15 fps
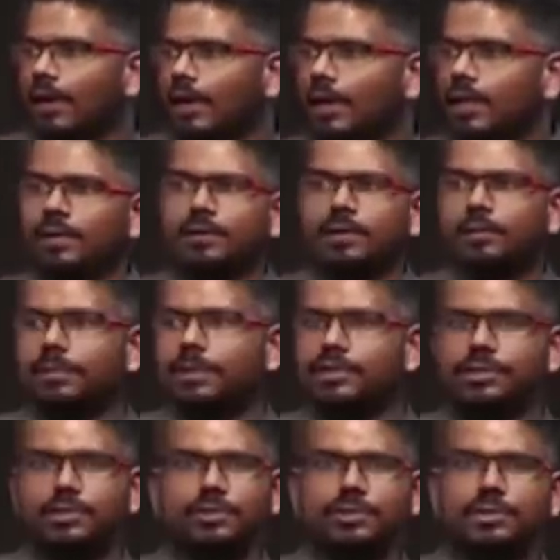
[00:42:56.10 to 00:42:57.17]
Anyone,
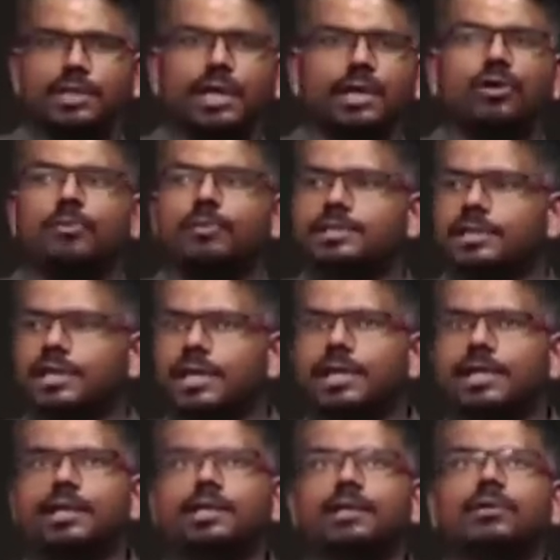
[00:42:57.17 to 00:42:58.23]
please choose. I hope it's a
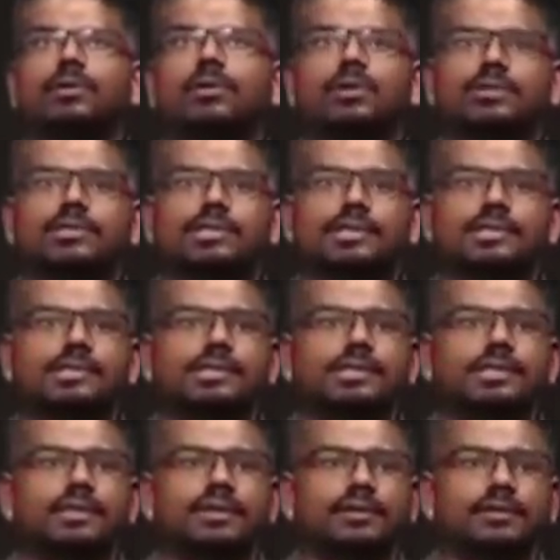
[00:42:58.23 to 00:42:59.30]
lady who closes
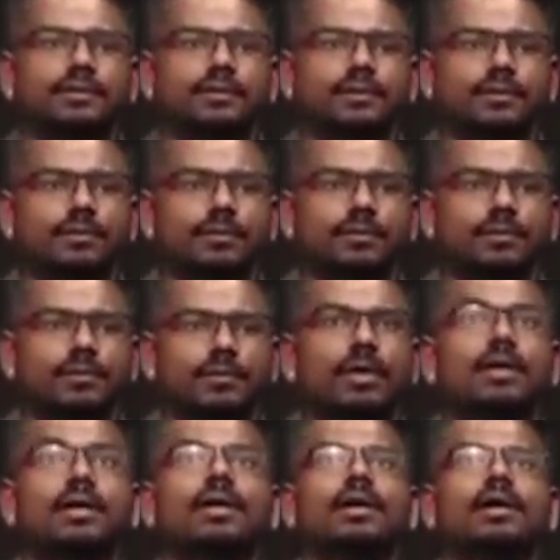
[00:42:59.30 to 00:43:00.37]
this.
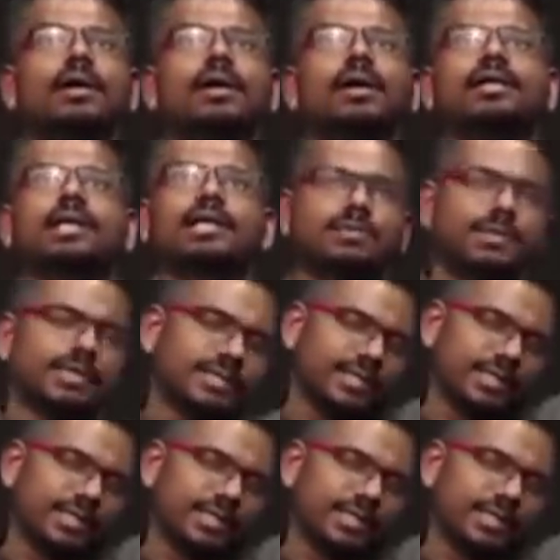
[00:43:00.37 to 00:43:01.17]
Yes, please.